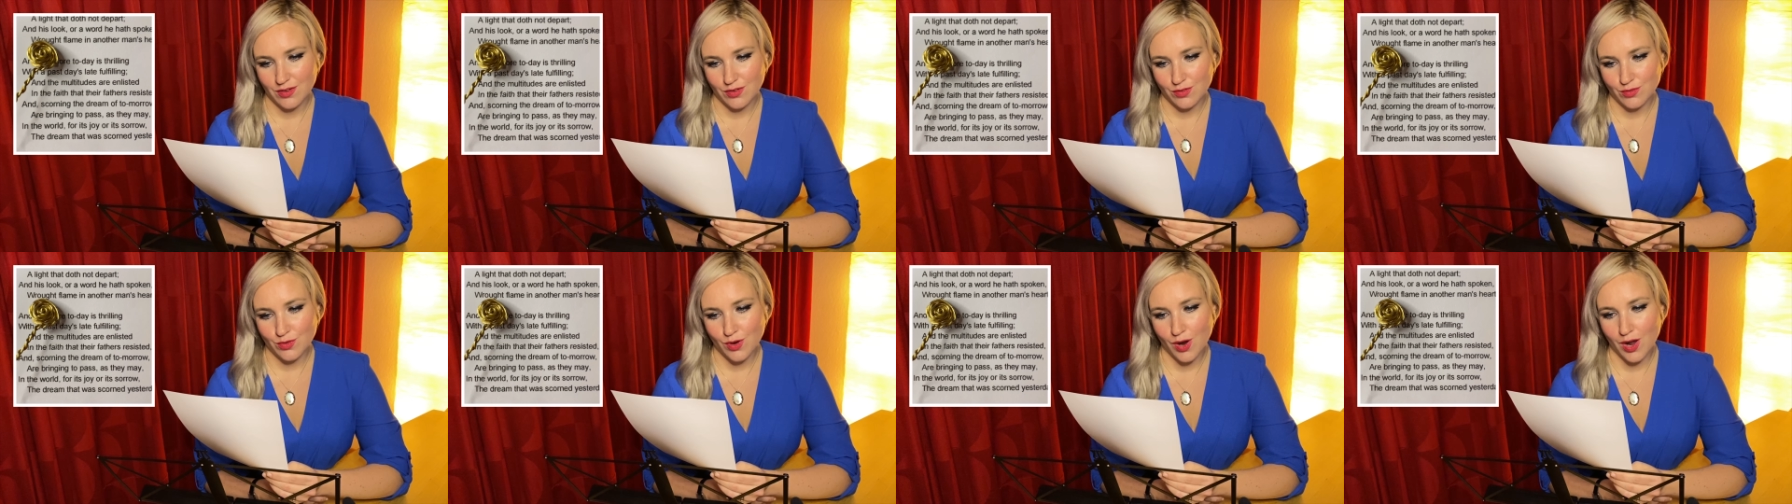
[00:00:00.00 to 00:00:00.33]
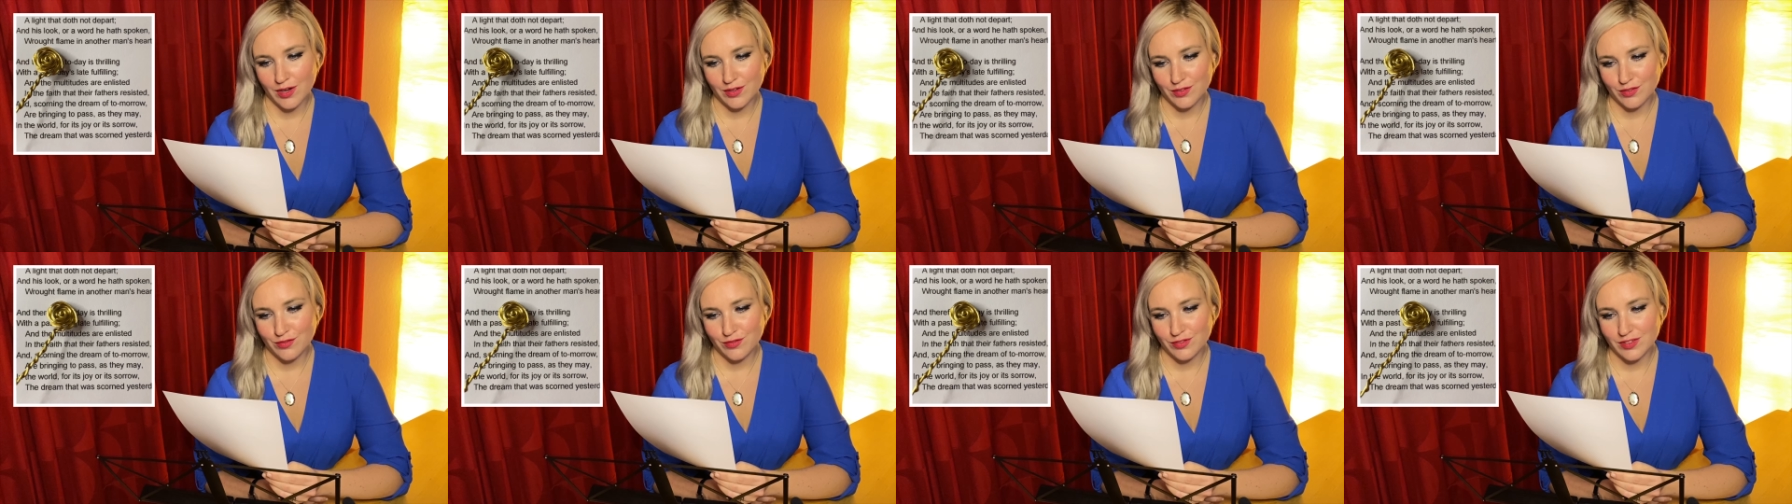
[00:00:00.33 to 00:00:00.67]

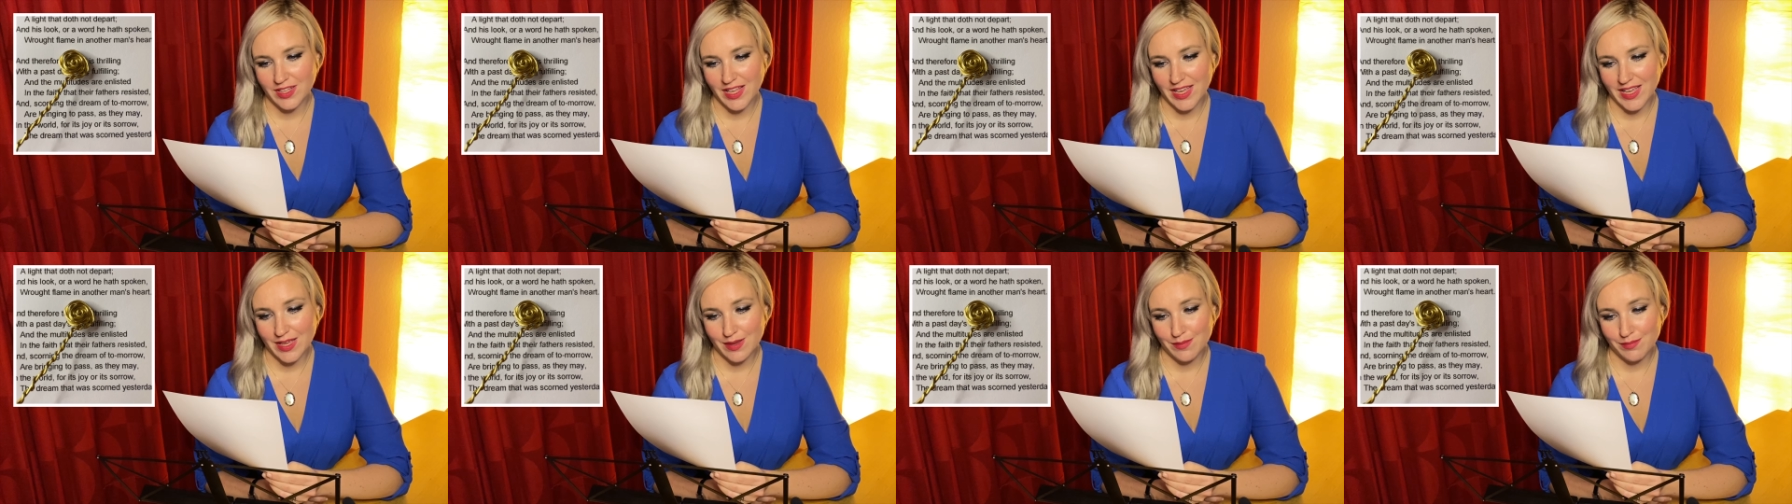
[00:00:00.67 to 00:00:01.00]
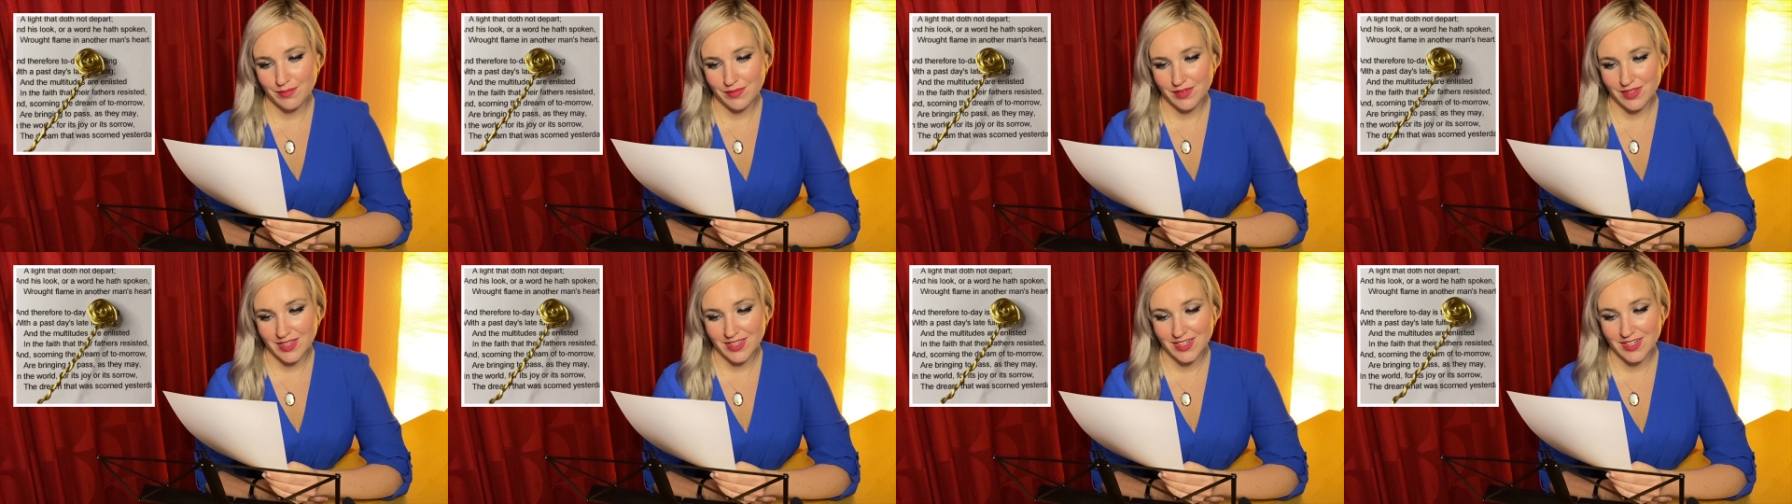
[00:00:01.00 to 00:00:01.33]
wrought
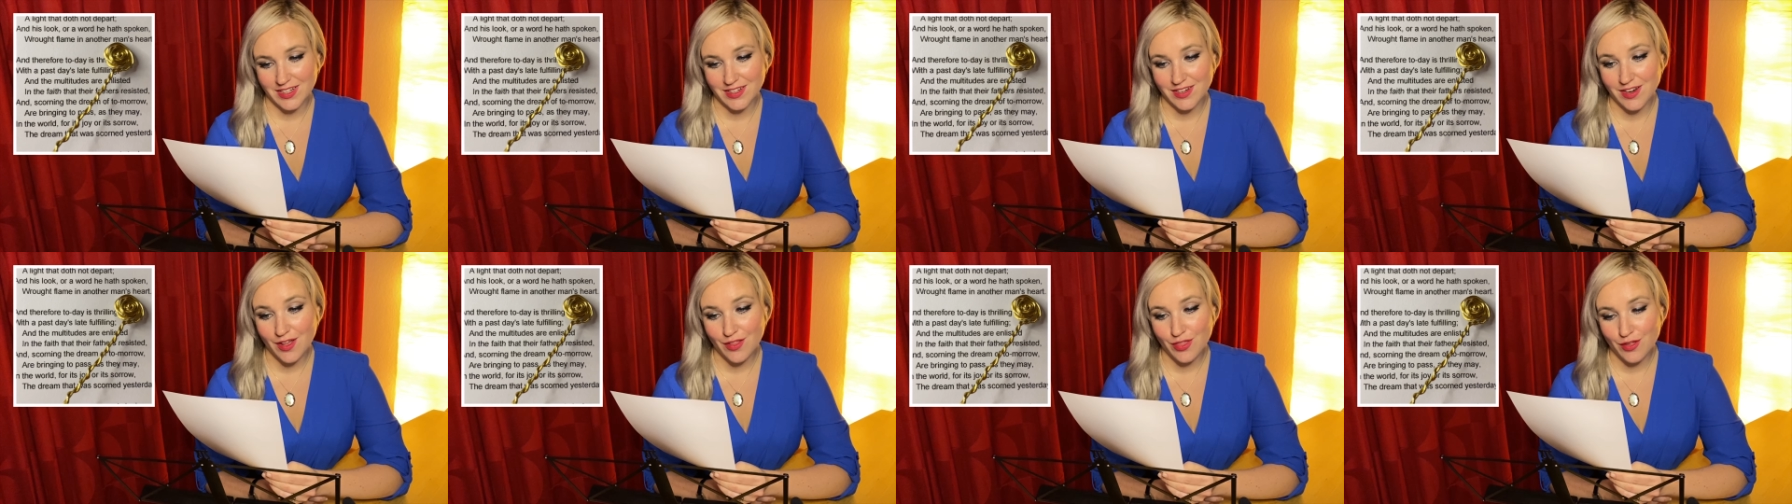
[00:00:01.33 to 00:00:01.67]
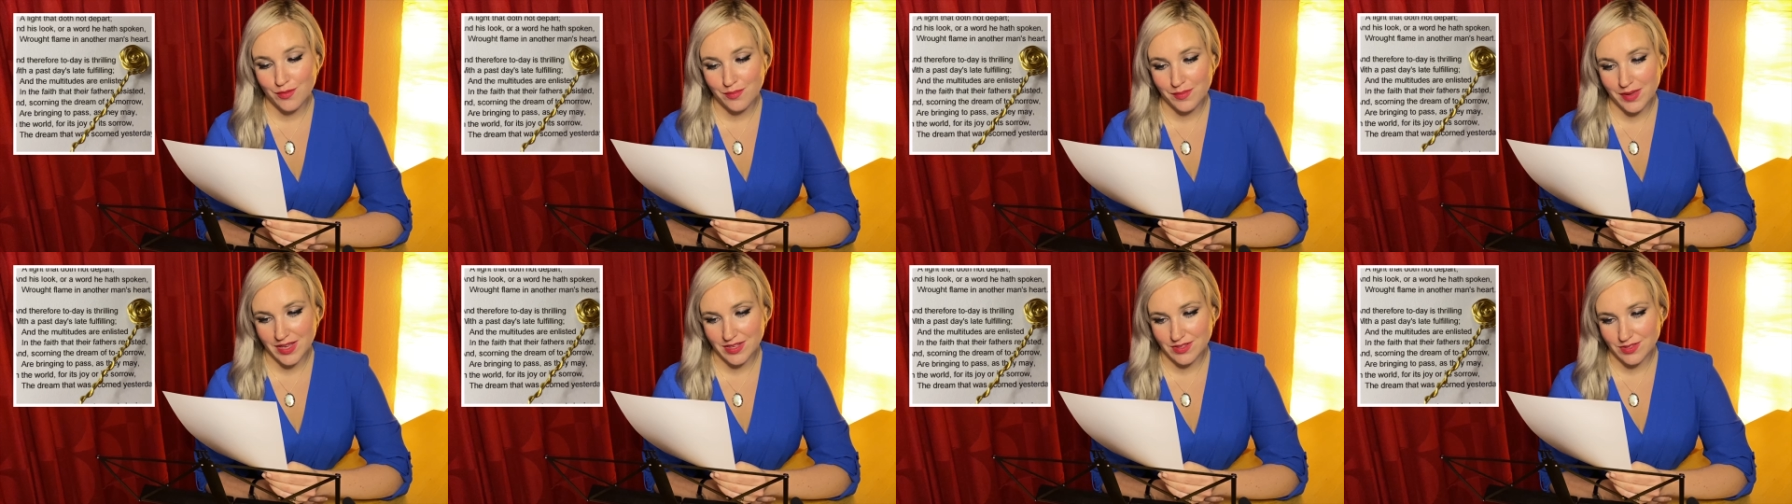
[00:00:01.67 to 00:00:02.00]
flame in another
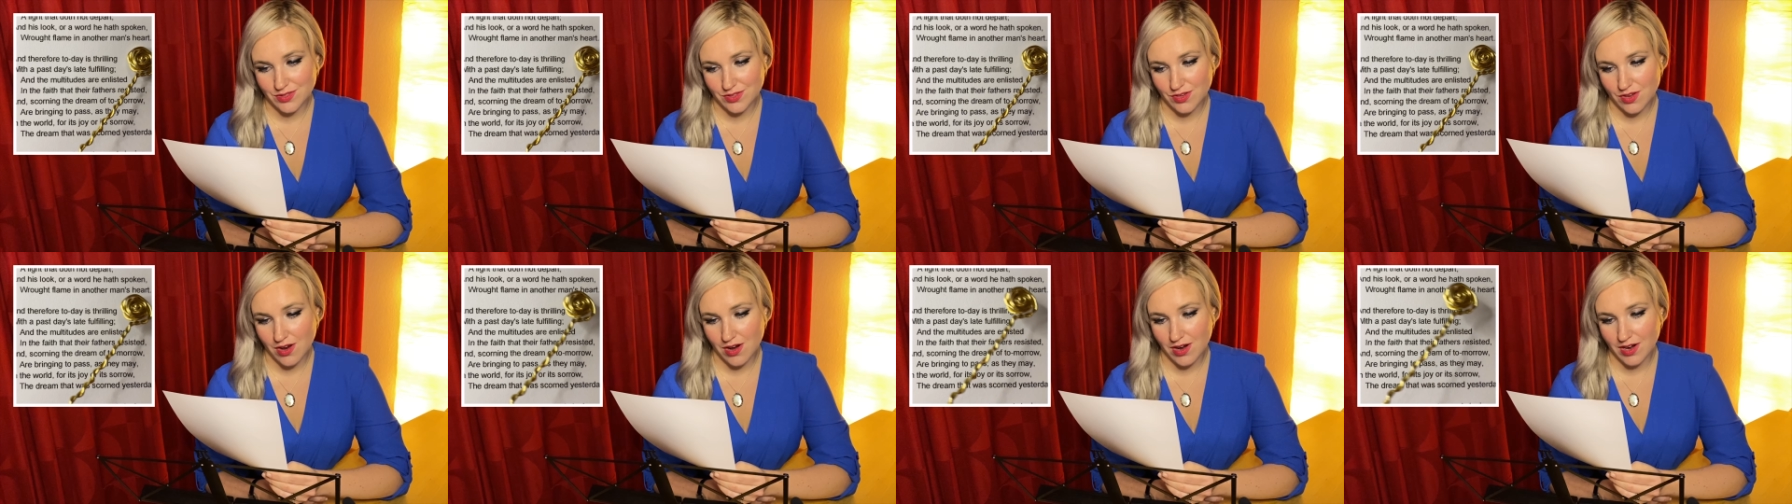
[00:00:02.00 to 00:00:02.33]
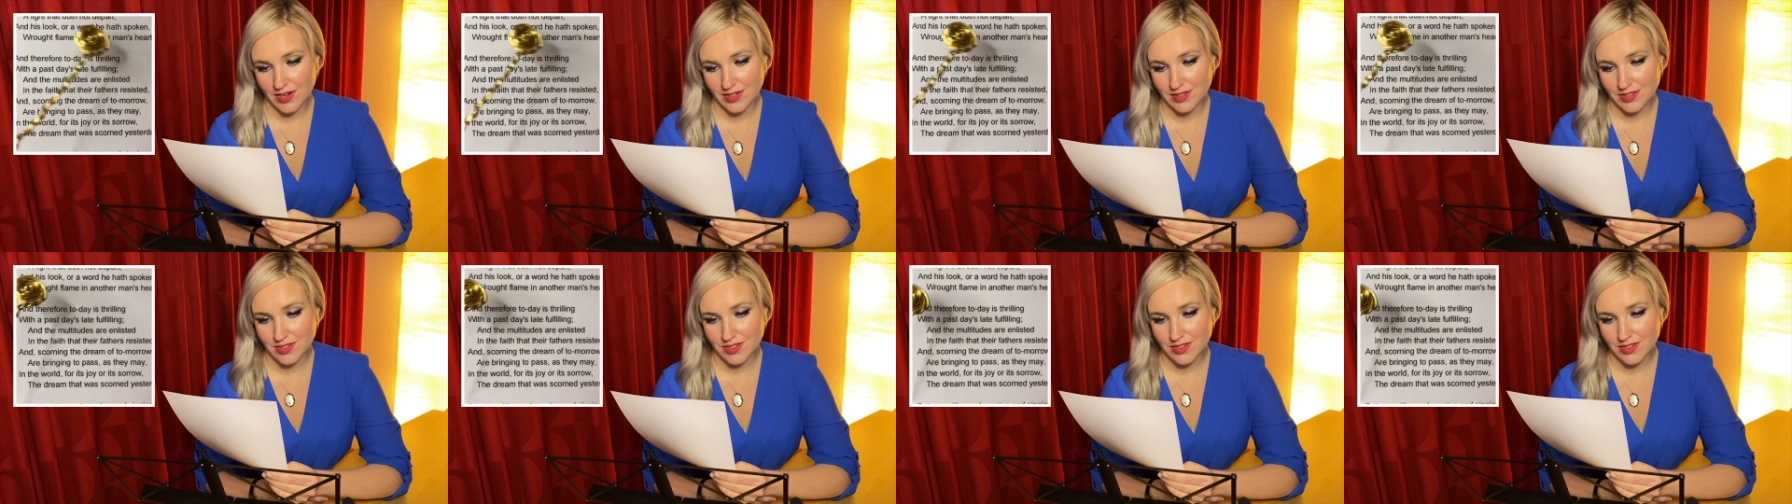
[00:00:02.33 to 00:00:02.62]
man's heart